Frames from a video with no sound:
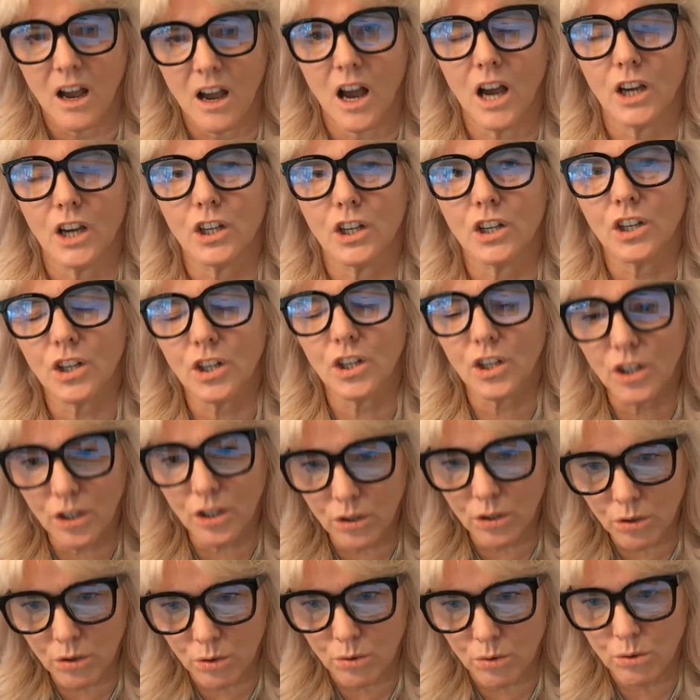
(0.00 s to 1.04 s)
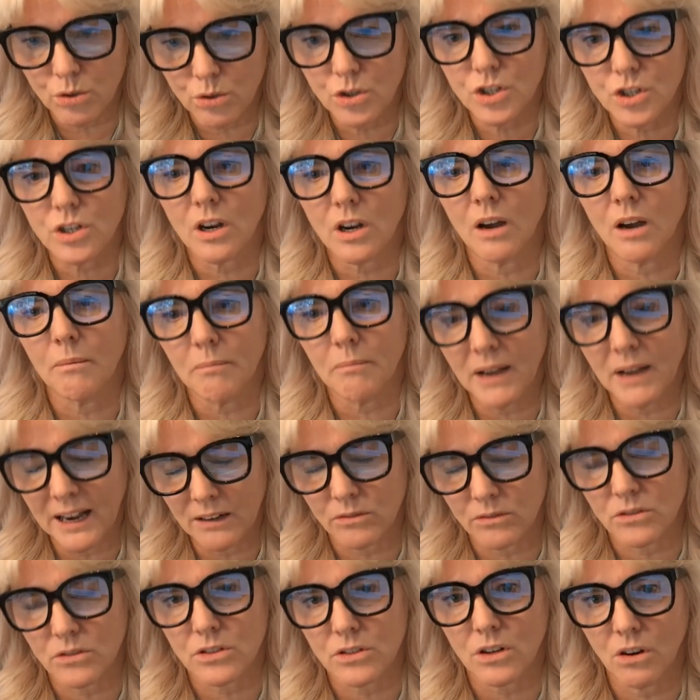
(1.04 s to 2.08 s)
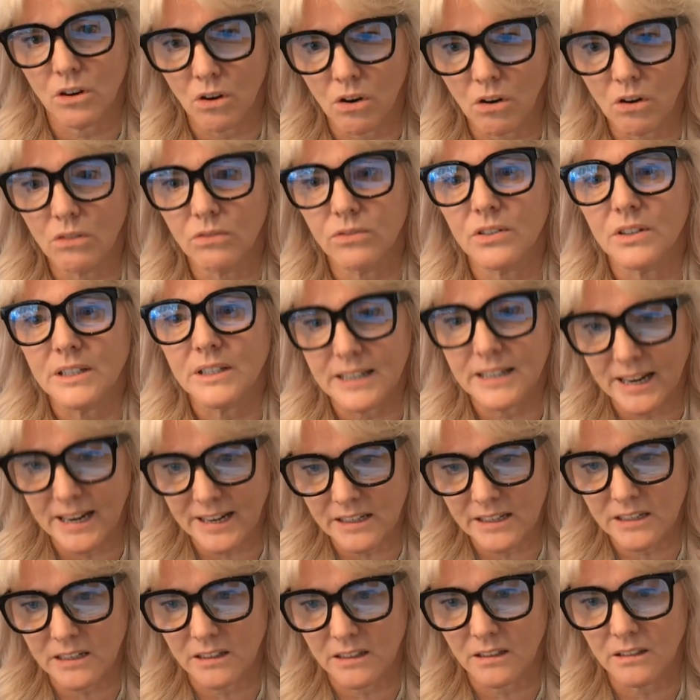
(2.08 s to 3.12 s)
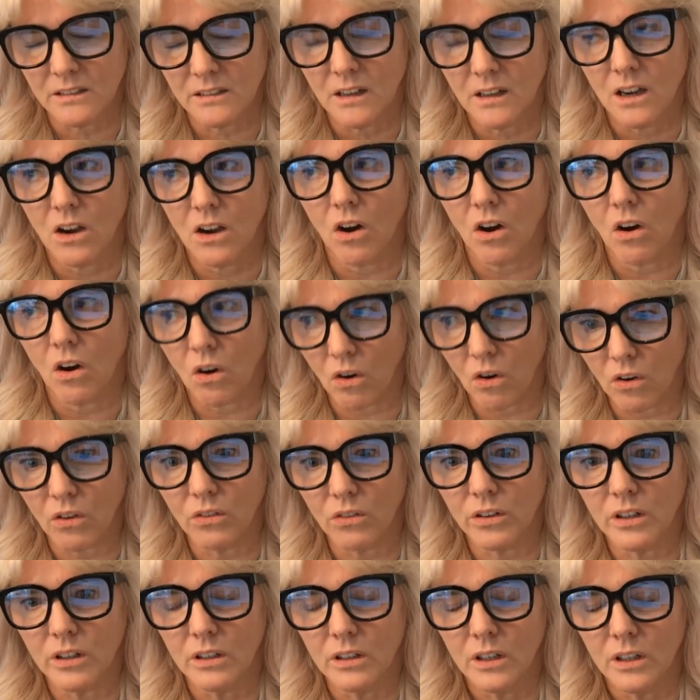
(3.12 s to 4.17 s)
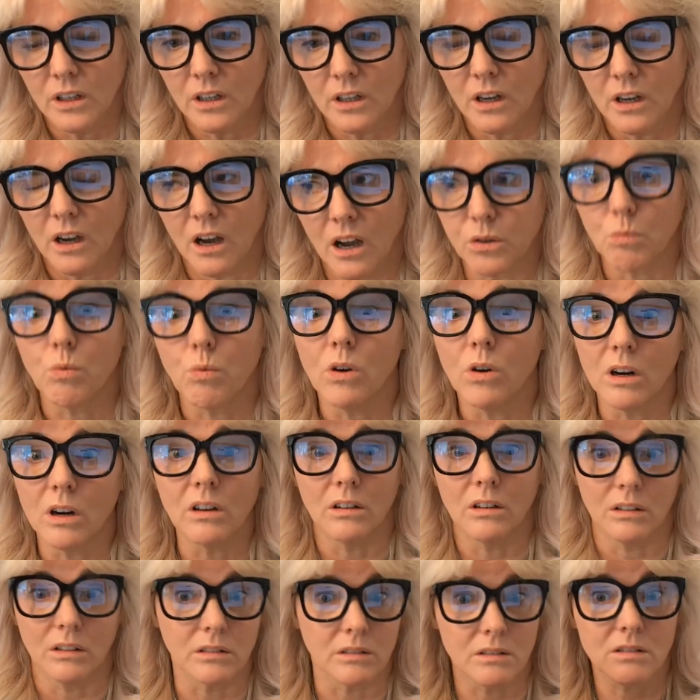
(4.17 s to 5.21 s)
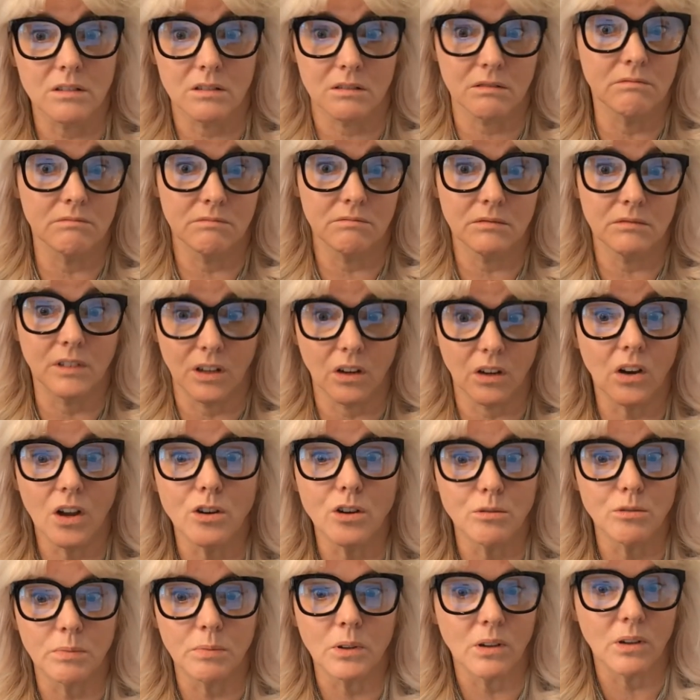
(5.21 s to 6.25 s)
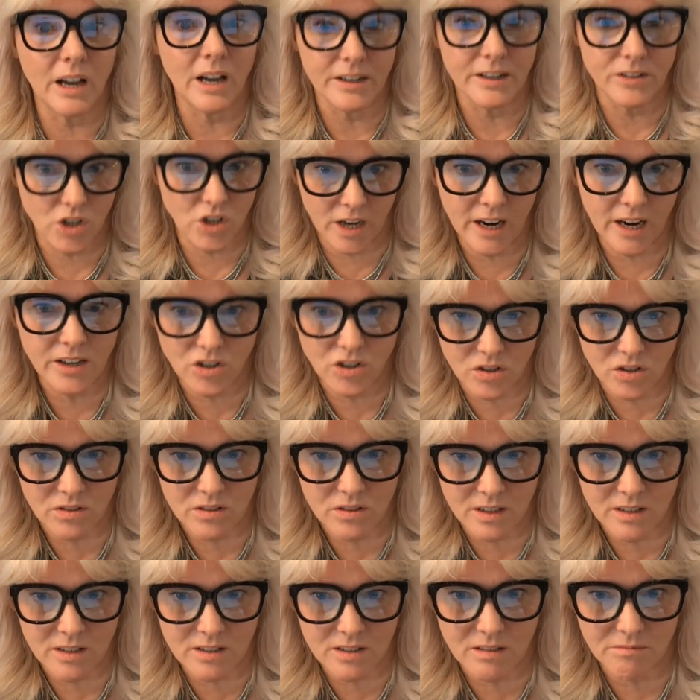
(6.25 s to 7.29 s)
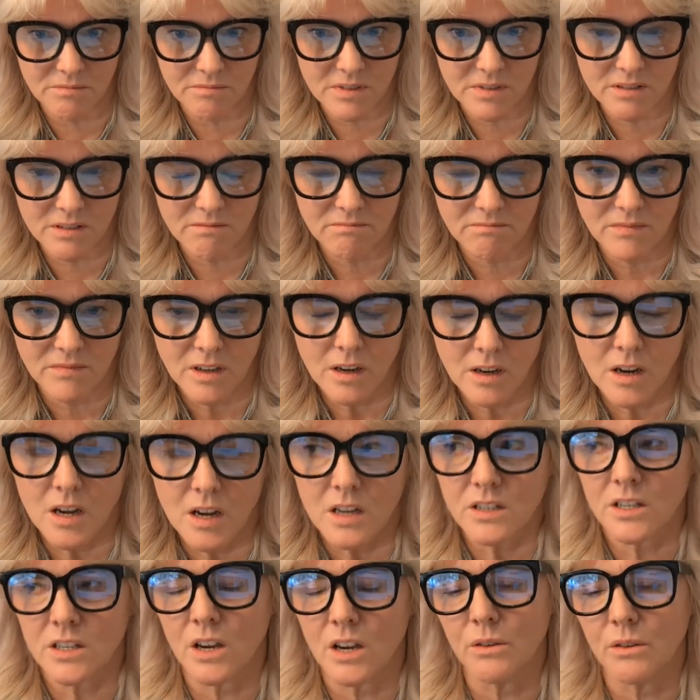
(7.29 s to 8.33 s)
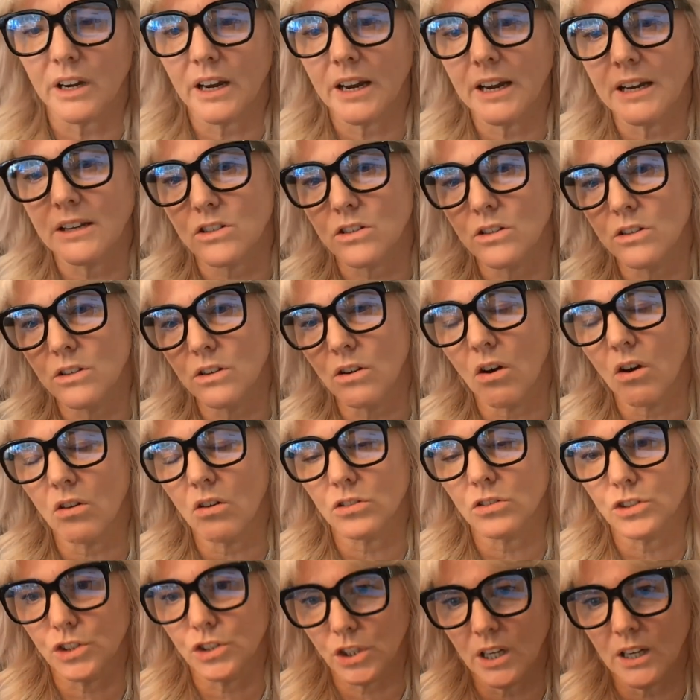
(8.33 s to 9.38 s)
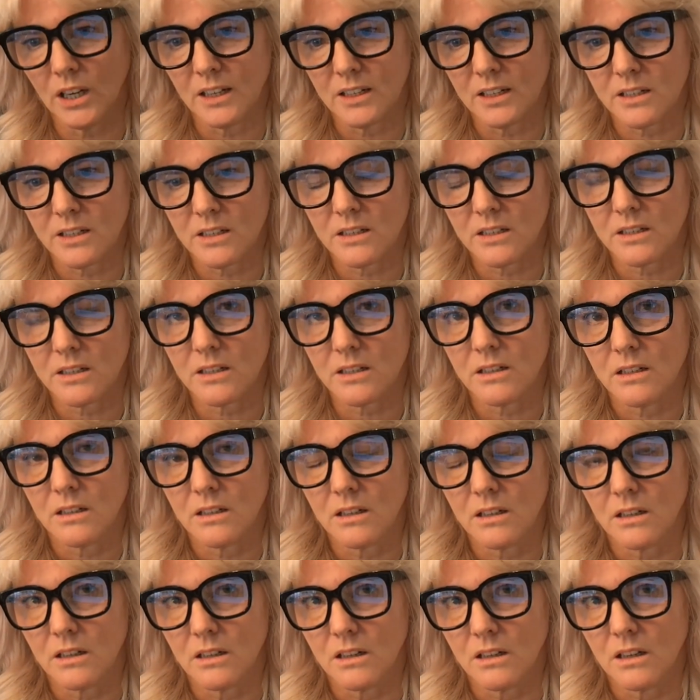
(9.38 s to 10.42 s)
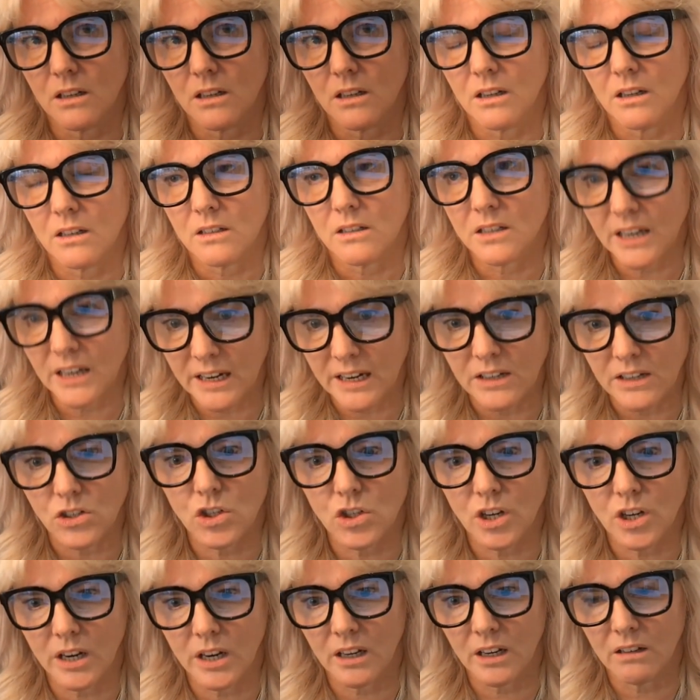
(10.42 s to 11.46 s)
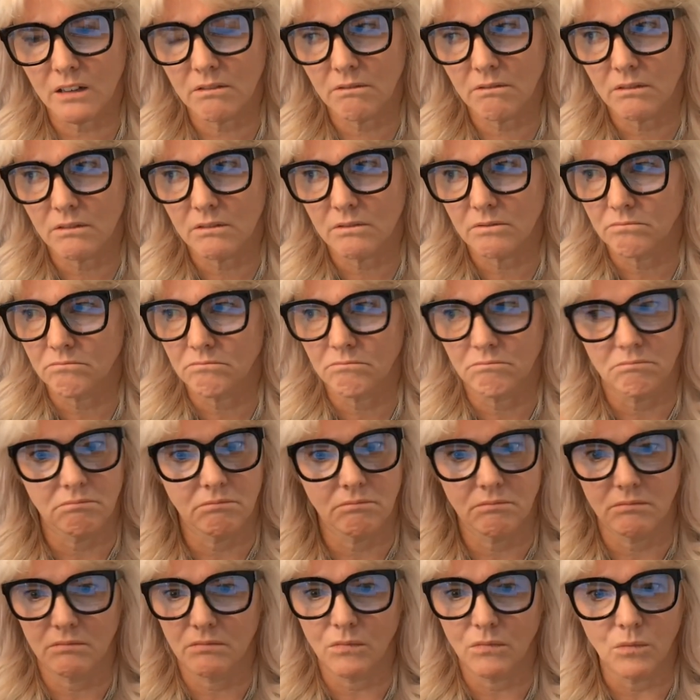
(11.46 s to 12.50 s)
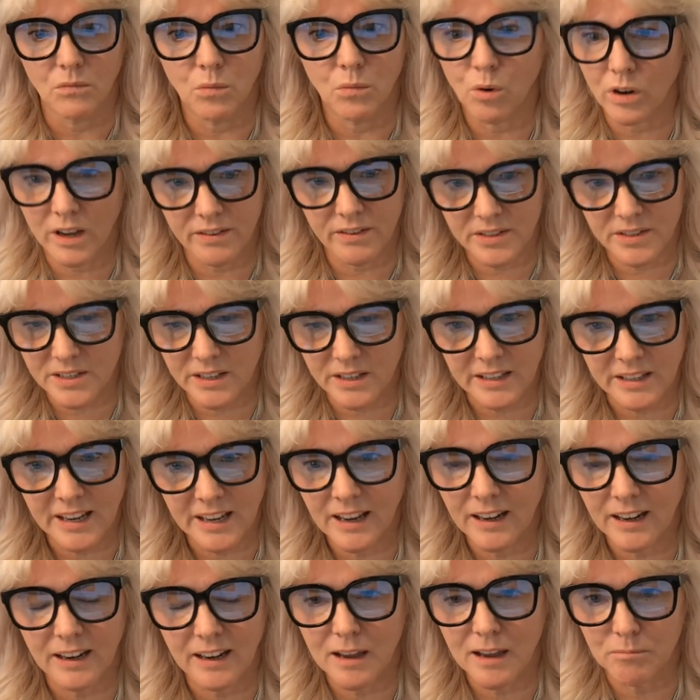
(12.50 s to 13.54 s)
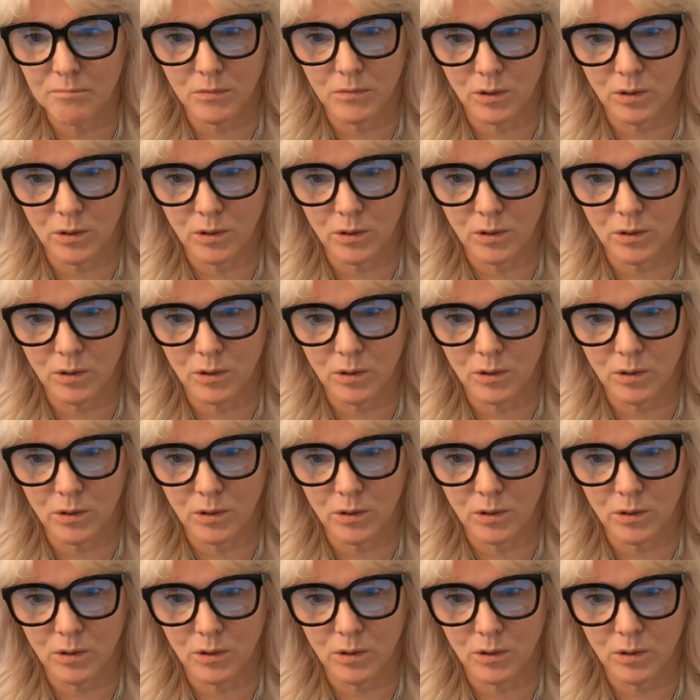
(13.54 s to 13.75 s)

a huge amount of data on the world's global education systems. So it's not just teaching whatever's in the LLM